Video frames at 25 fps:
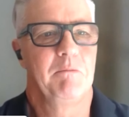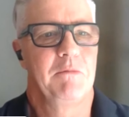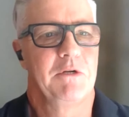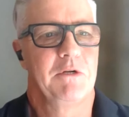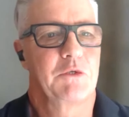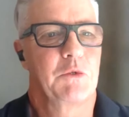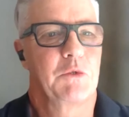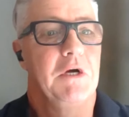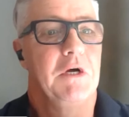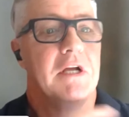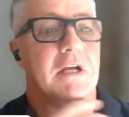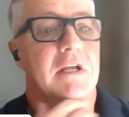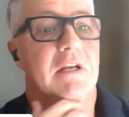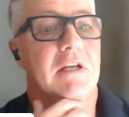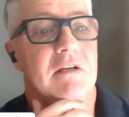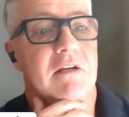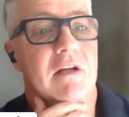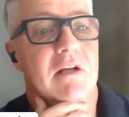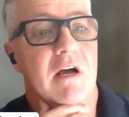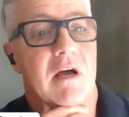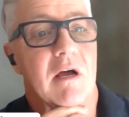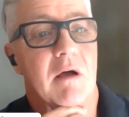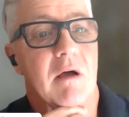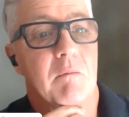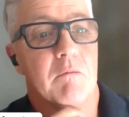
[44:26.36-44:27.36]
between
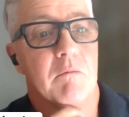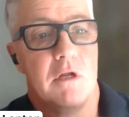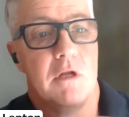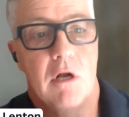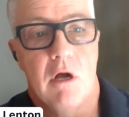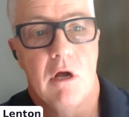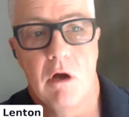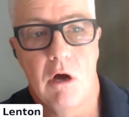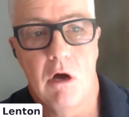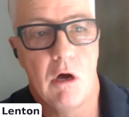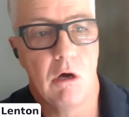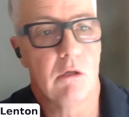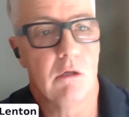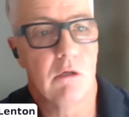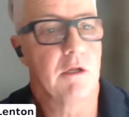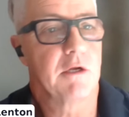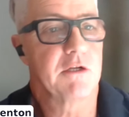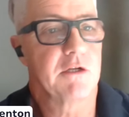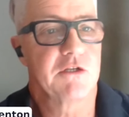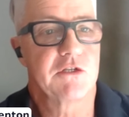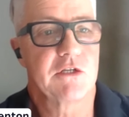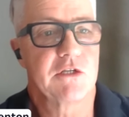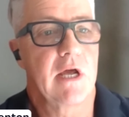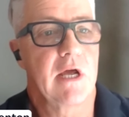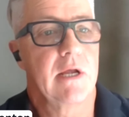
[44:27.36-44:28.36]
a whole lot
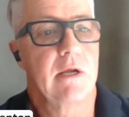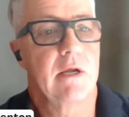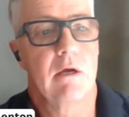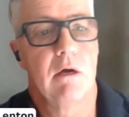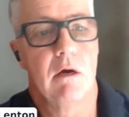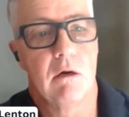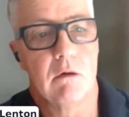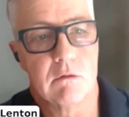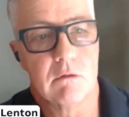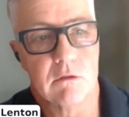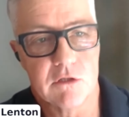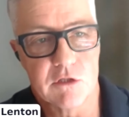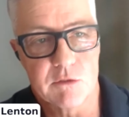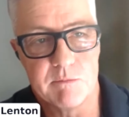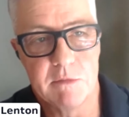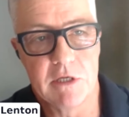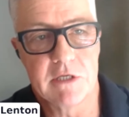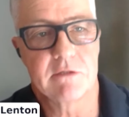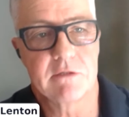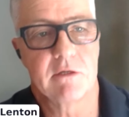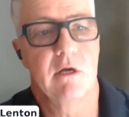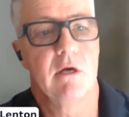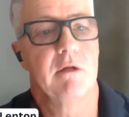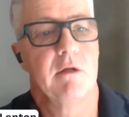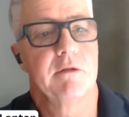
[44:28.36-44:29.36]
of stakeholders,
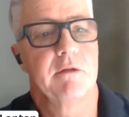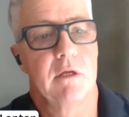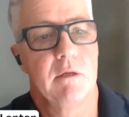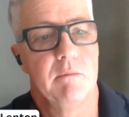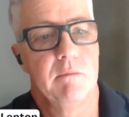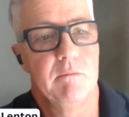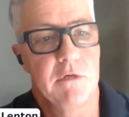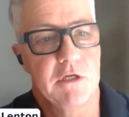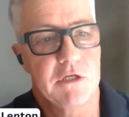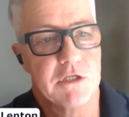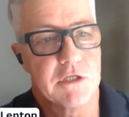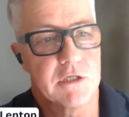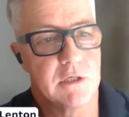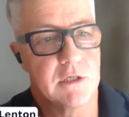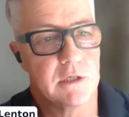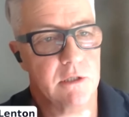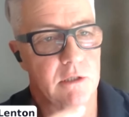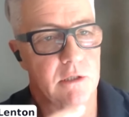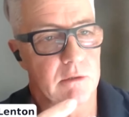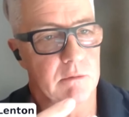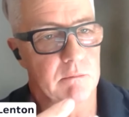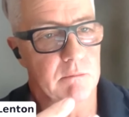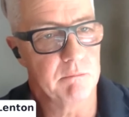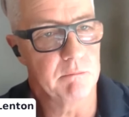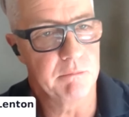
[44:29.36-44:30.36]
Mental Health
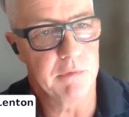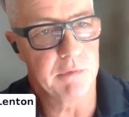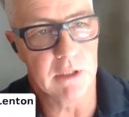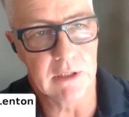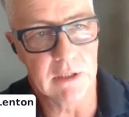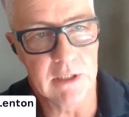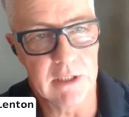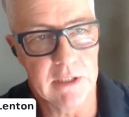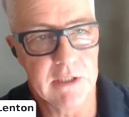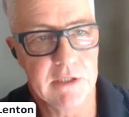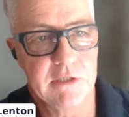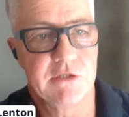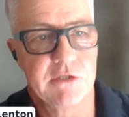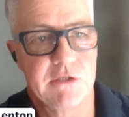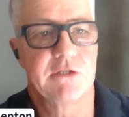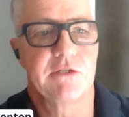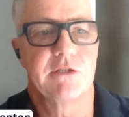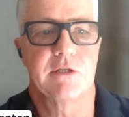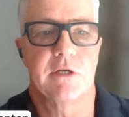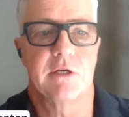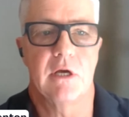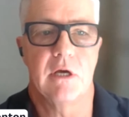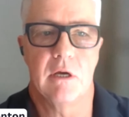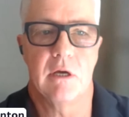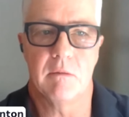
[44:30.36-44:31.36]
Commission,
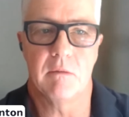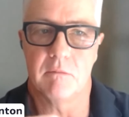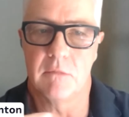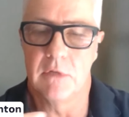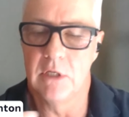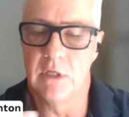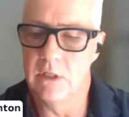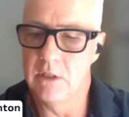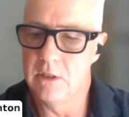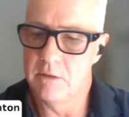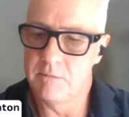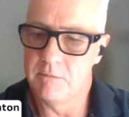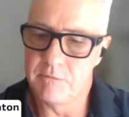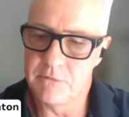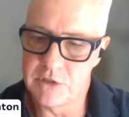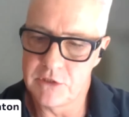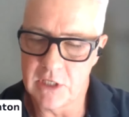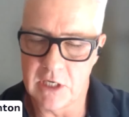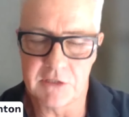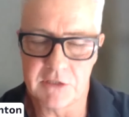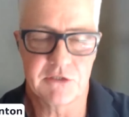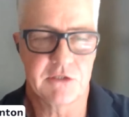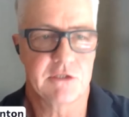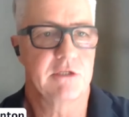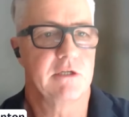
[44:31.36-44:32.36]
police,
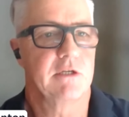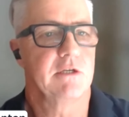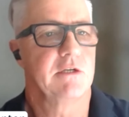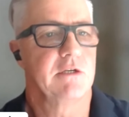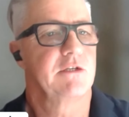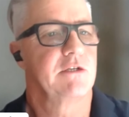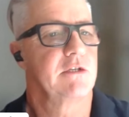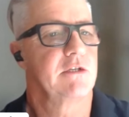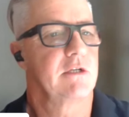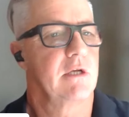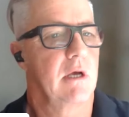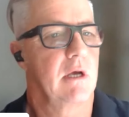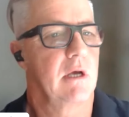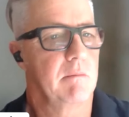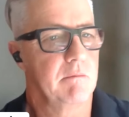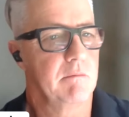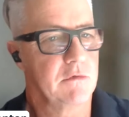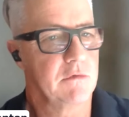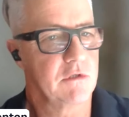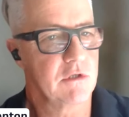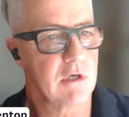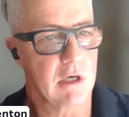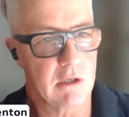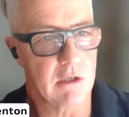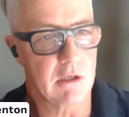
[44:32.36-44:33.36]
justice,
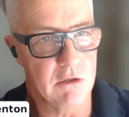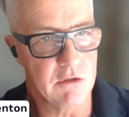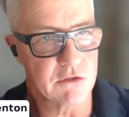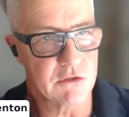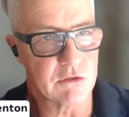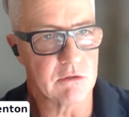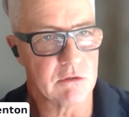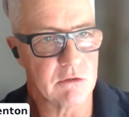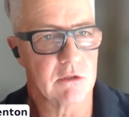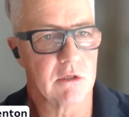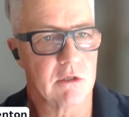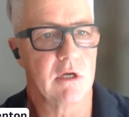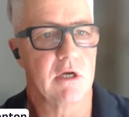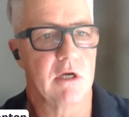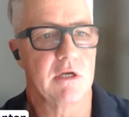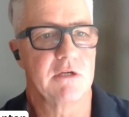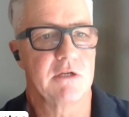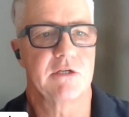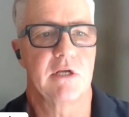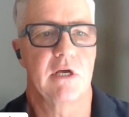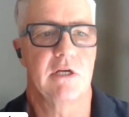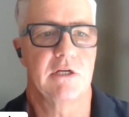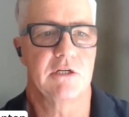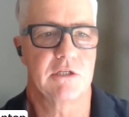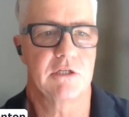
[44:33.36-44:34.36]
drug user
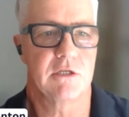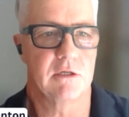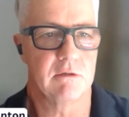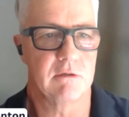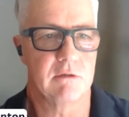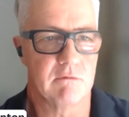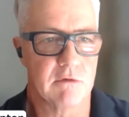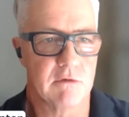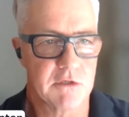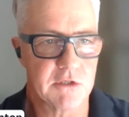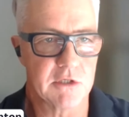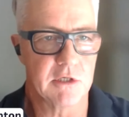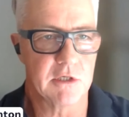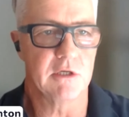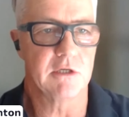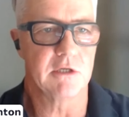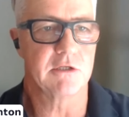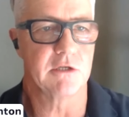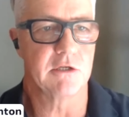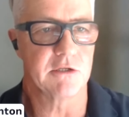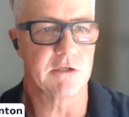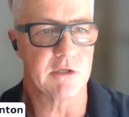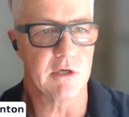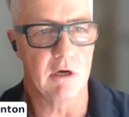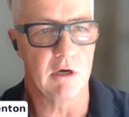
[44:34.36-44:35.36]
organisation,
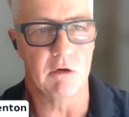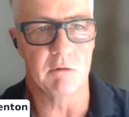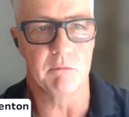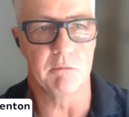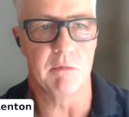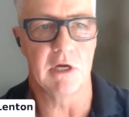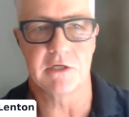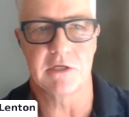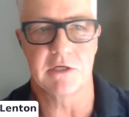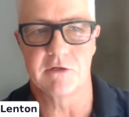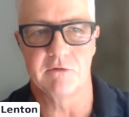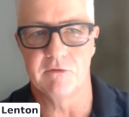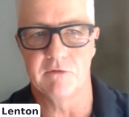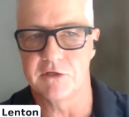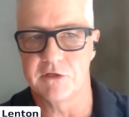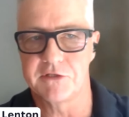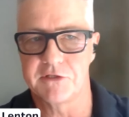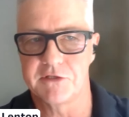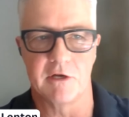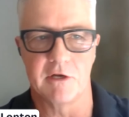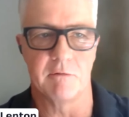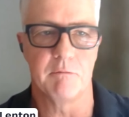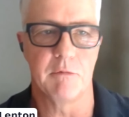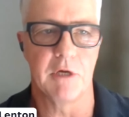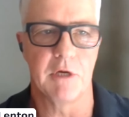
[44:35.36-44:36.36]
researchers, a whole bunch of us
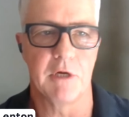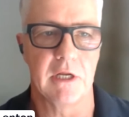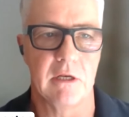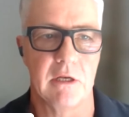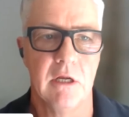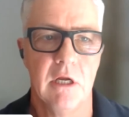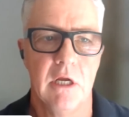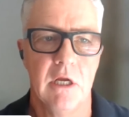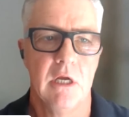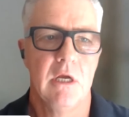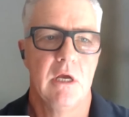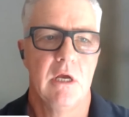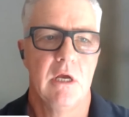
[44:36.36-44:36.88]
that have been